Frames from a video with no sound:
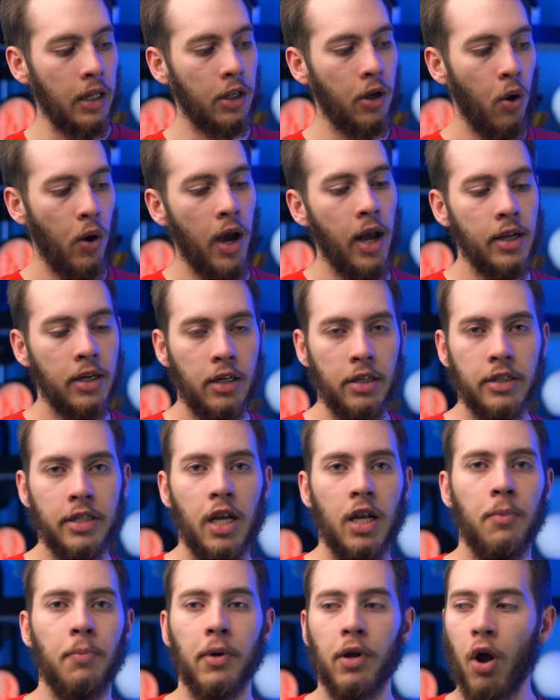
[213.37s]
could go ahead and
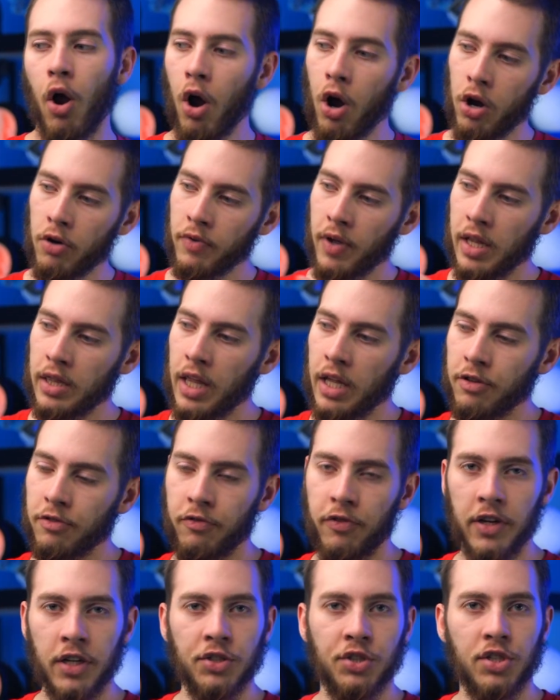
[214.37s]
set up a carve and then
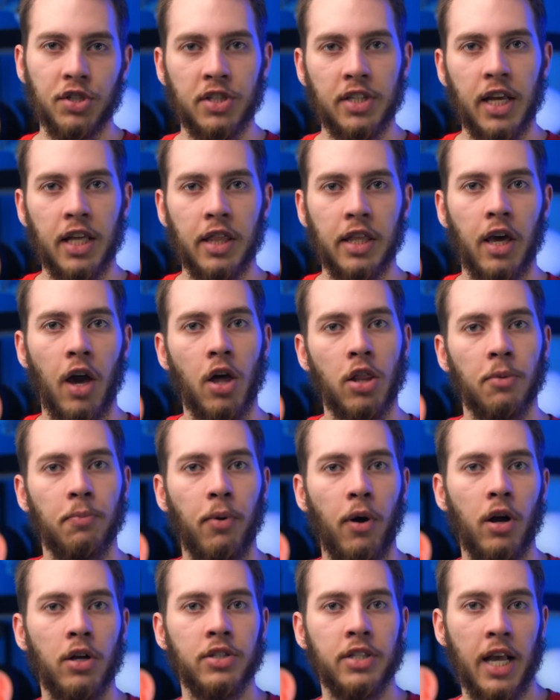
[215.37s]
finish and sand the other
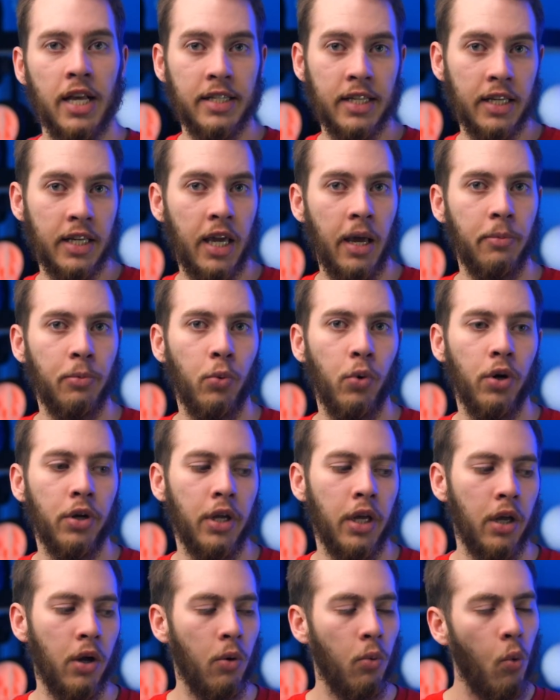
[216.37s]
parts as it kept
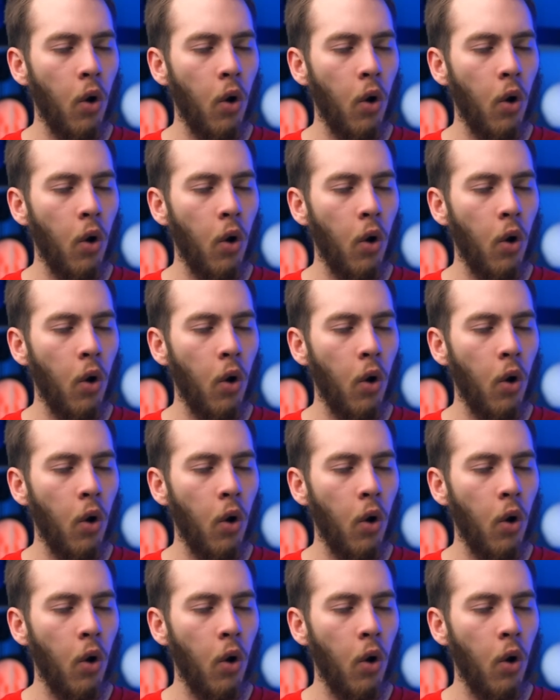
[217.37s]
working,